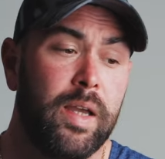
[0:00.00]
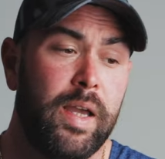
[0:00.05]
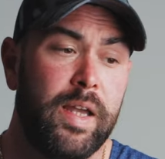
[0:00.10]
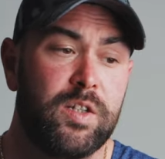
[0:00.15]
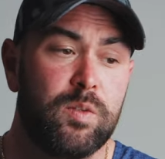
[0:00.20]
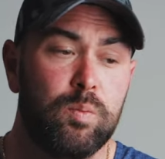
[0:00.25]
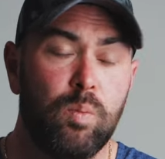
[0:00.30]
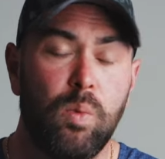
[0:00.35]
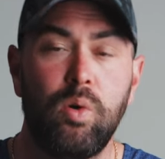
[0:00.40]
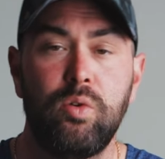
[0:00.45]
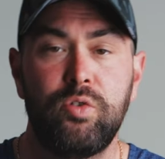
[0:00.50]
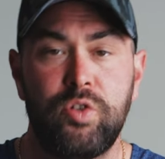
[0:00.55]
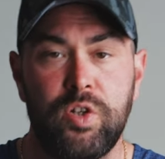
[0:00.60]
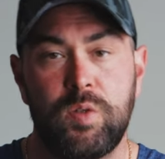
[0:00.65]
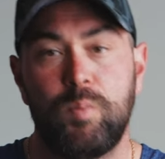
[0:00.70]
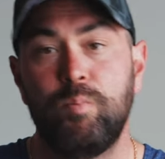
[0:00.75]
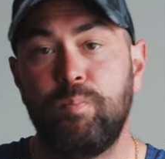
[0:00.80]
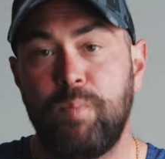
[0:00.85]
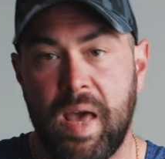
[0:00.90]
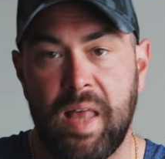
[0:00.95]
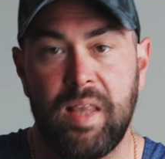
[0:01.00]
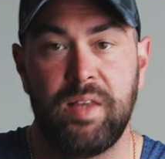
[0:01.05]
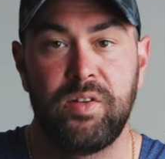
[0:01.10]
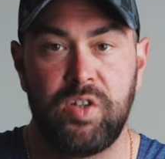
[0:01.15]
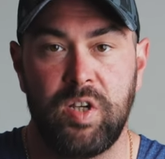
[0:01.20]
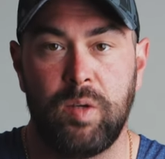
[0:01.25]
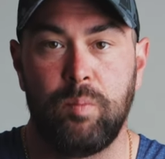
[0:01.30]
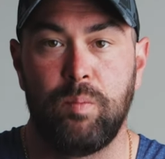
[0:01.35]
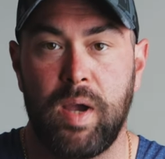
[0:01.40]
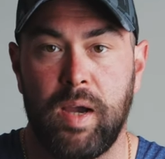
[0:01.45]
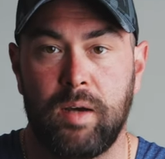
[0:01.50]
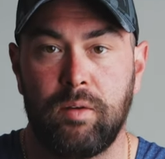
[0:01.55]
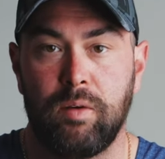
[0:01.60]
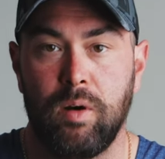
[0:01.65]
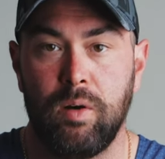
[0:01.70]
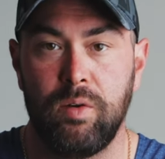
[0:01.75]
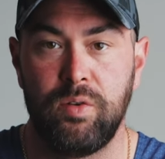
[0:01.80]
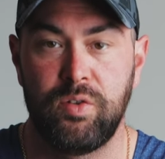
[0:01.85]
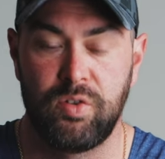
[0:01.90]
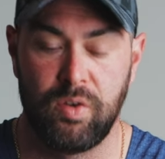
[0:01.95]
It's more just balancing
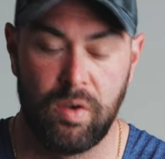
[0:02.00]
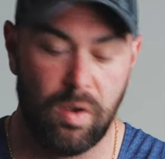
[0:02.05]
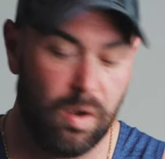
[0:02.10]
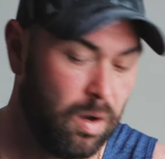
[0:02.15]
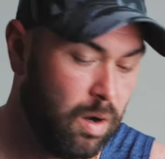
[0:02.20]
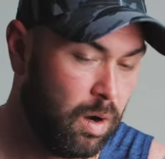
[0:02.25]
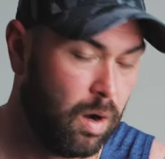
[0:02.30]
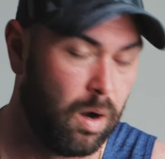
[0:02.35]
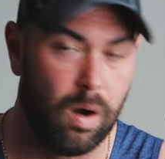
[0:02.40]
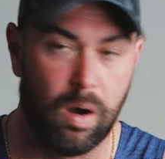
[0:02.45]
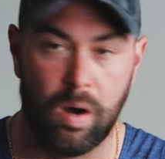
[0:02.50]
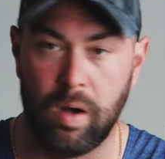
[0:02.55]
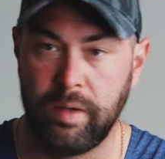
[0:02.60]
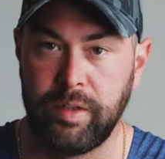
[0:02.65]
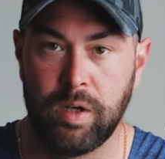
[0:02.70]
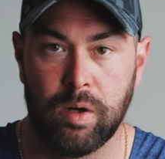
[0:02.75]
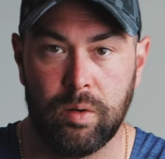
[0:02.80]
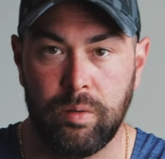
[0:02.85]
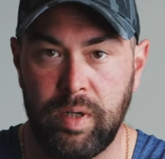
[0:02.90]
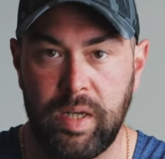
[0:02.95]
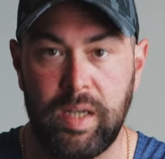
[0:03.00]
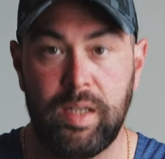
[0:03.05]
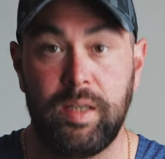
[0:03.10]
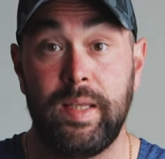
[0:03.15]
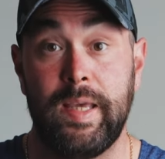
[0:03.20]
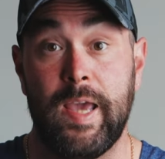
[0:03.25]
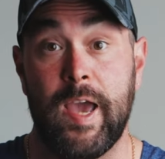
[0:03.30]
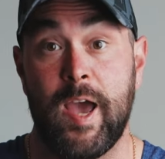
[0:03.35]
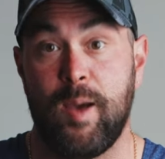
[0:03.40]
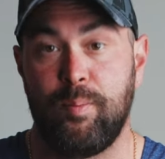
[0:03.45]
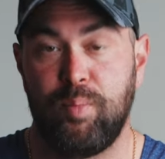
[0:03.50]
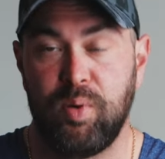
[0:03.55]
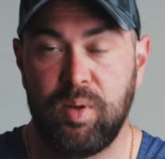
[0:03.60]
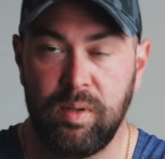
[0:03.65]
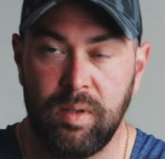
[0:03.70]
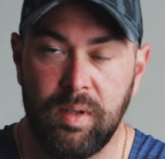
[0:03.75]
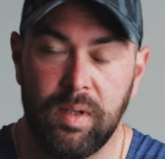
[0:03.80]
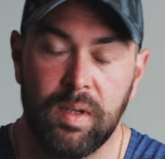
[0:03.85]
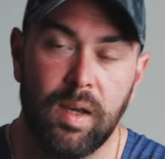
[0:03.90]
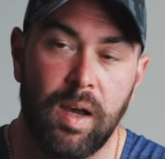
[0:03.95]
macros, you know, in the app
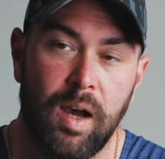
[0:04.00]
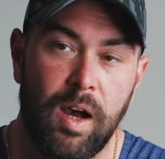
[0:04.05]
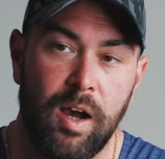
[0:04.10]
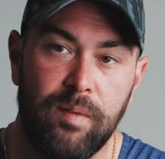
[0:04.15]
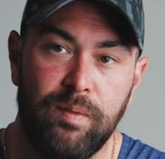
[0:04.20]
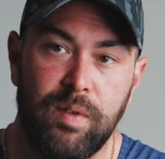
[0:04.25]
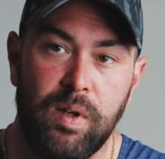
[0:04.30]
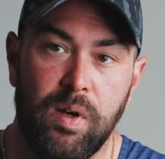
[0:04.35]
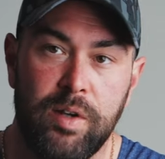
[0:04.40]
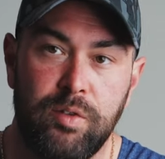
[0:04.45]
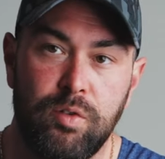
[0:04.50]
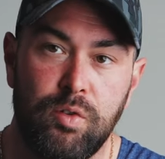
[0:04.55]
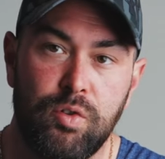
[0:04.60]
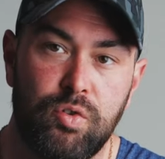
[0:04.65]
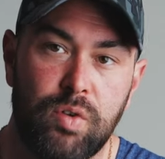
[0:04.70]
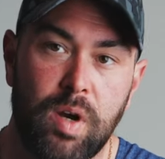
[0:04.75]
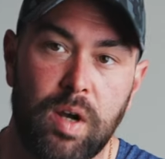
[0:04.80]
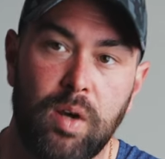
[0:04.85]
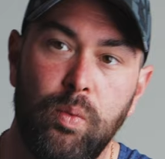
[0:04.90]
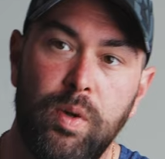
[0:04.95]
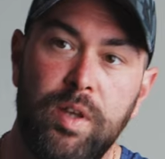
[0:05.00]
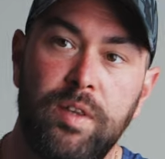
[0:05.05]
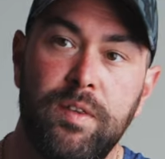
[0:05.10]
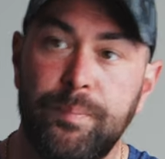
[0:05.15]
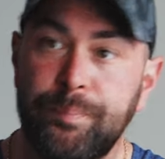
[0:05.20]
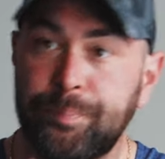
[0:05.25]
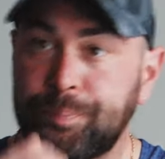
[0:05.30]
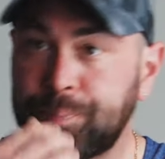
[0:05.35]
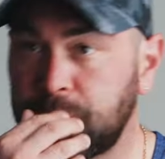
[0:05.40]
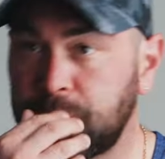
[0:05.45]
that I do struggle with.